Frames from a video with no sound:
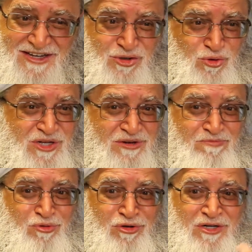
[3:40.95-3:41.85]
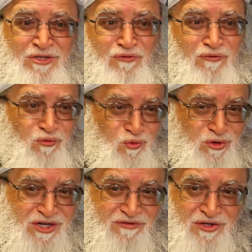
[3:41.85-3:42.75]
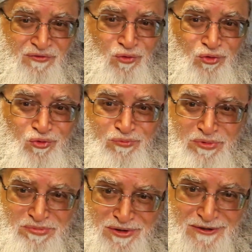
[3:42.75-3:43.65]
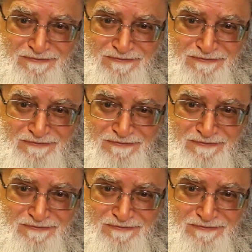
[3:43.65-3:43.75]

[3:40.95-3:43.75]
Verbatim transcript: that shows the importance of food, giving food to people.